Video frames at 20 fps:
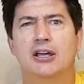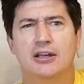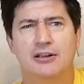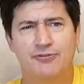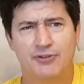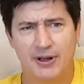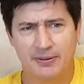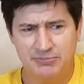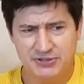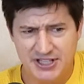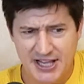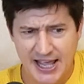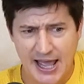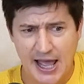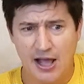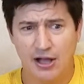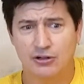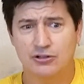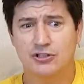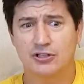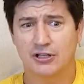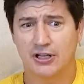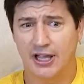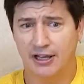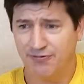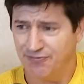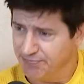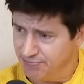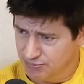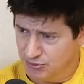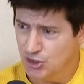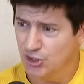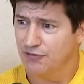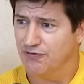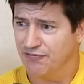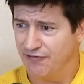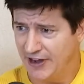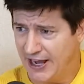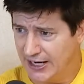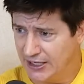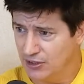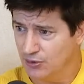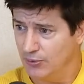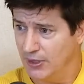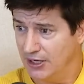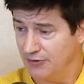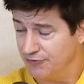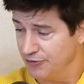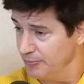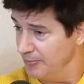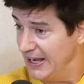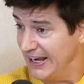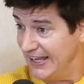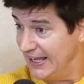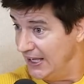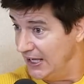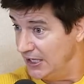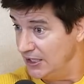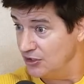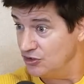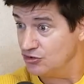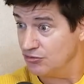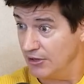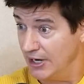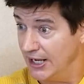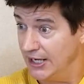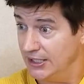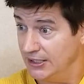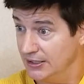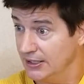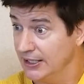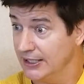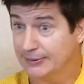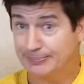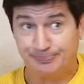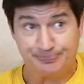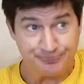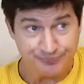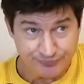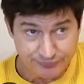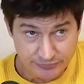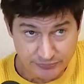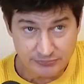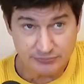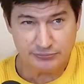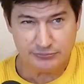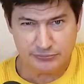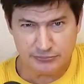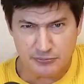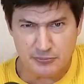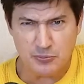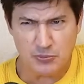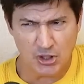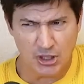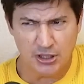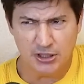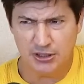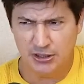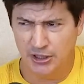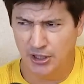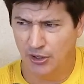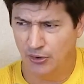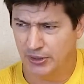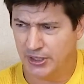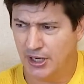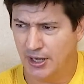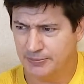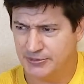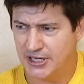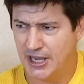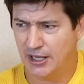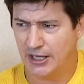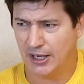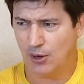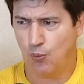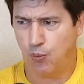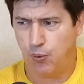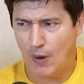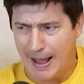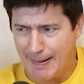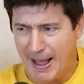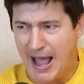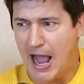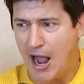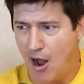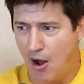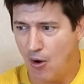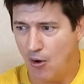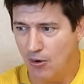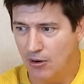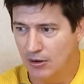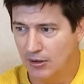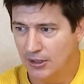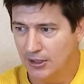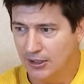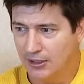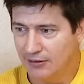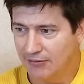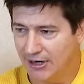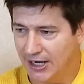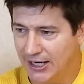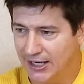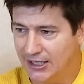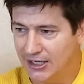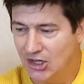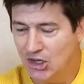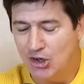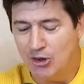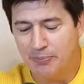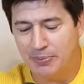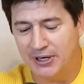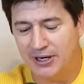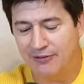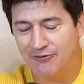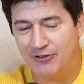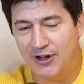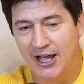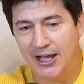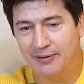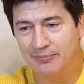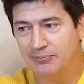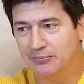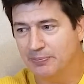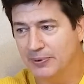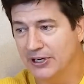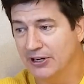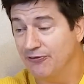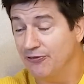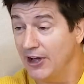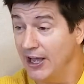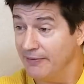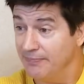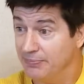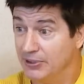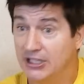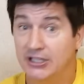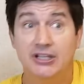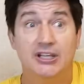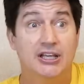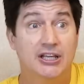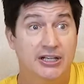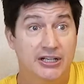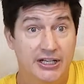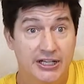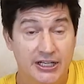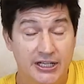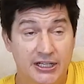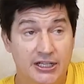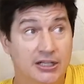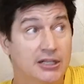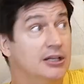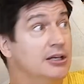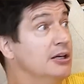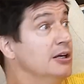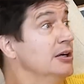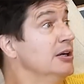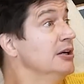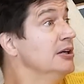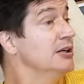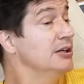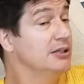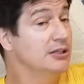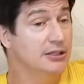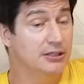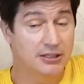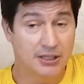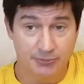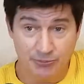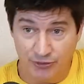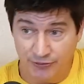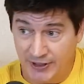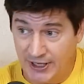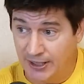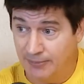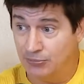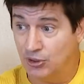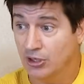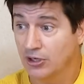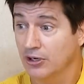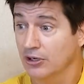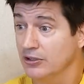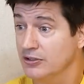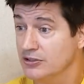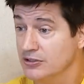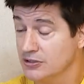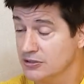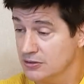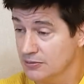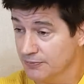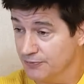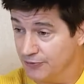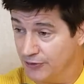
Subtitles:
if I'm down to like good fighting weight for my age, right? Like, you know, it comes out like, wow. Right? But if I've been eating a number of hamburgers and some